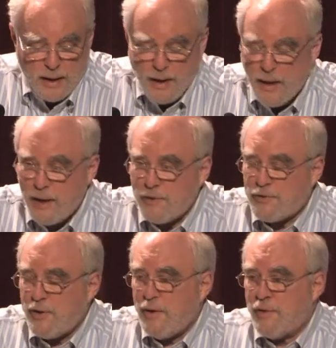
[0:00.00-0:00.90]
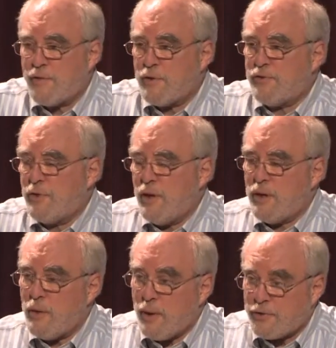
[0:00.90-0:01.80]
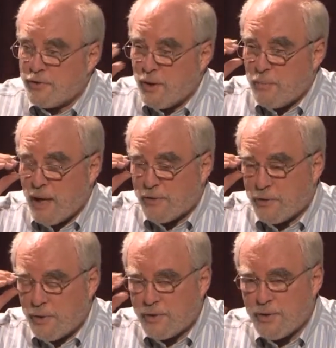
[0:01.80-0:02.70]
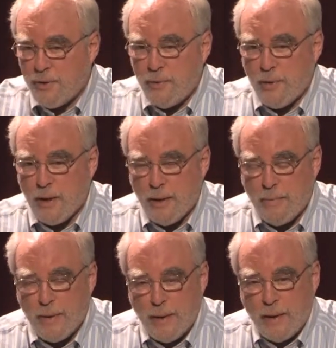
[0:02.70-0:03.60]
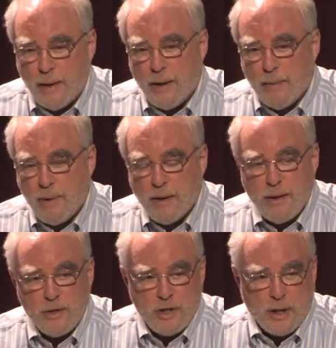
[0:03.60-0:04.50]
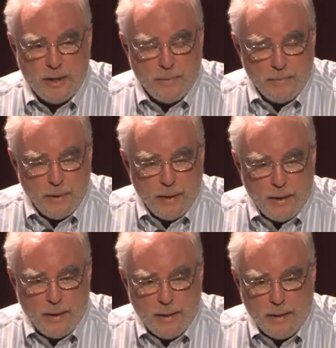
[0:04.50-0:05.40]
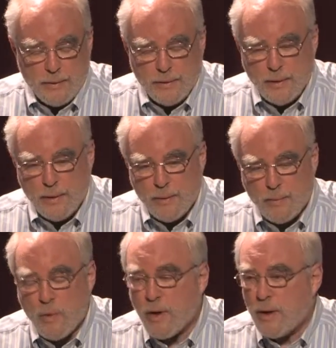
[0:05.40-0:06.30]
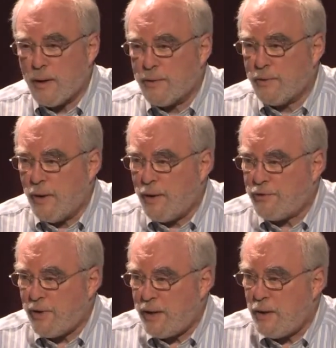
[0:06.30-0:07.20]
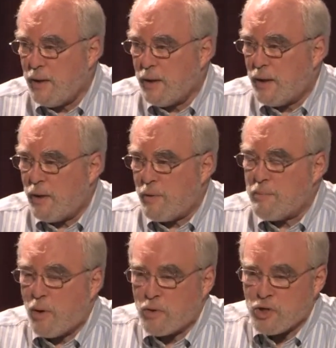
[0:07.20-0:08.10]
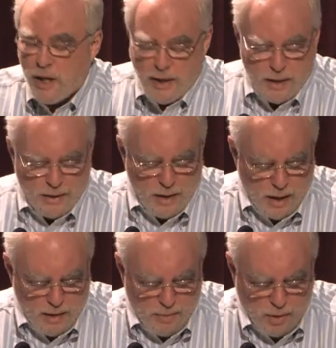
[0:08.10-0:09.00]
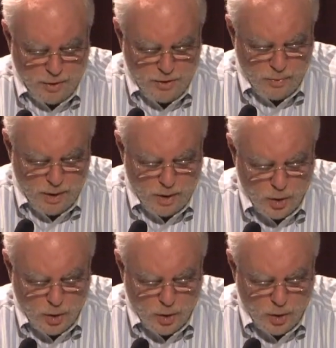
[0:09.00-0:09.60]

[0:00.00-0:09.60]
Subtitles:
and as the first U.S. ambassador to mainland China, Roy said, we poked China in the eye because we